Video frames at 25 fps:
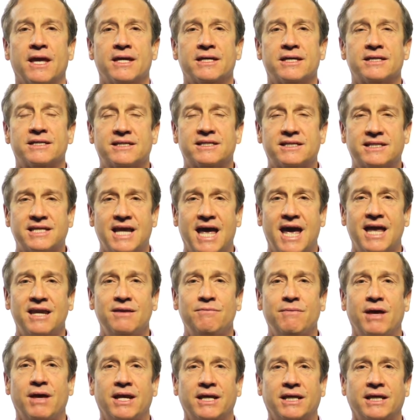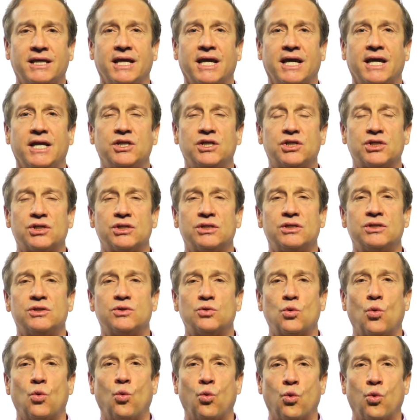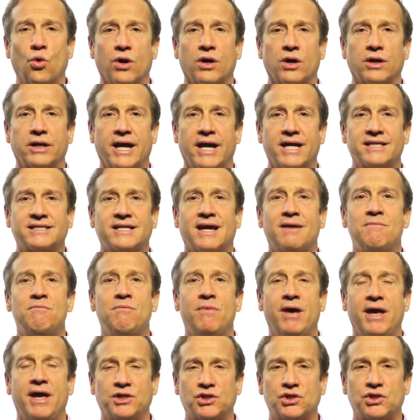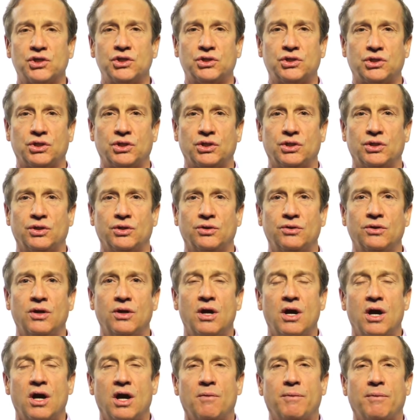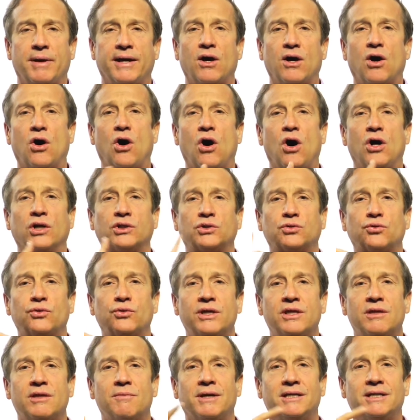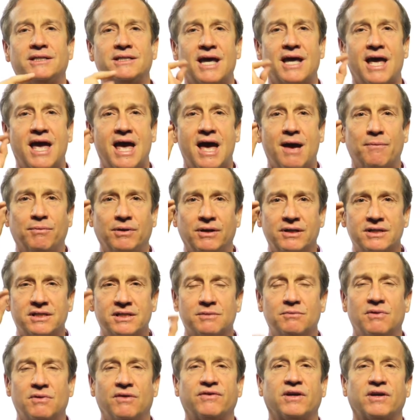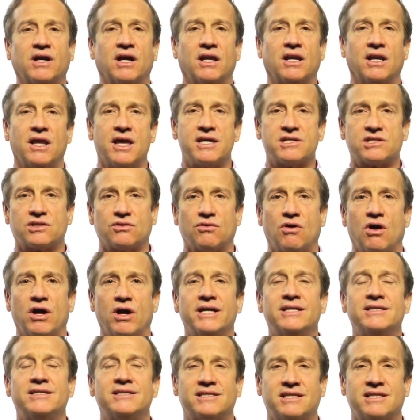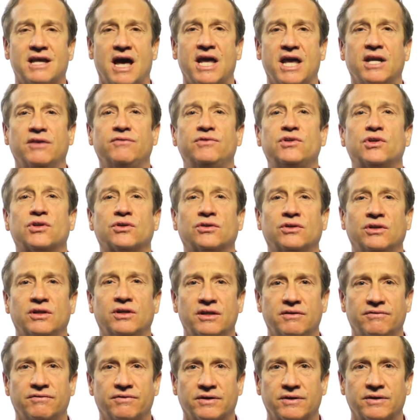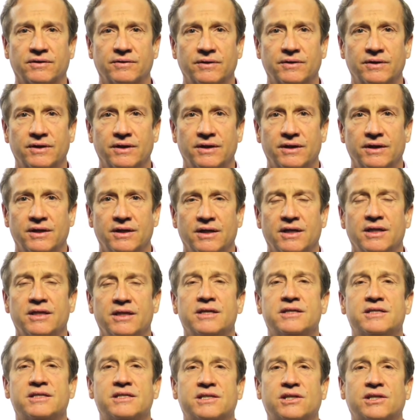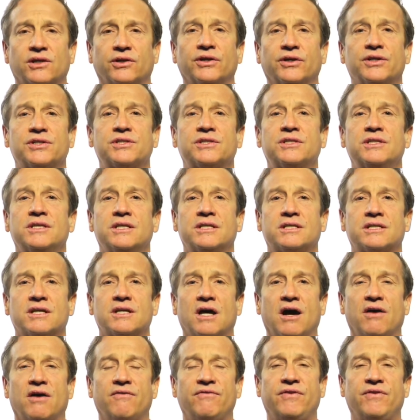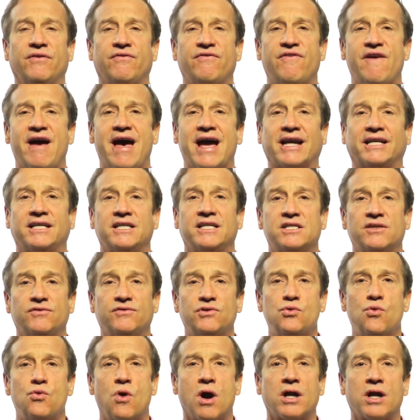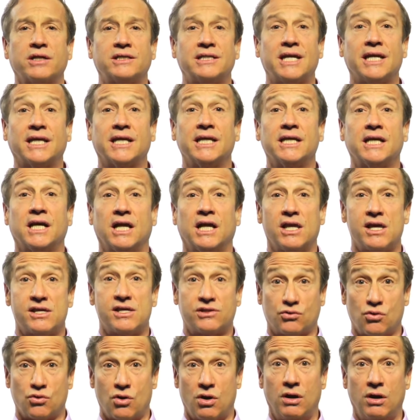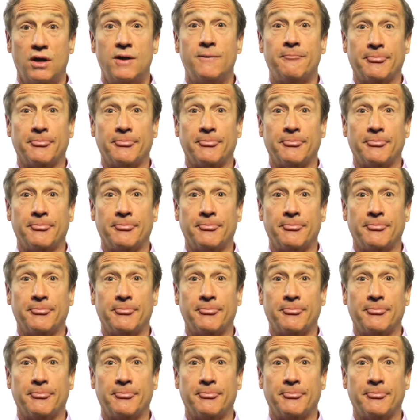Statin medications work, as I mentioned to you, by altering the metabolism of cholesterol inside of your liver. The seriousness of the fact is if you are taking cholesterol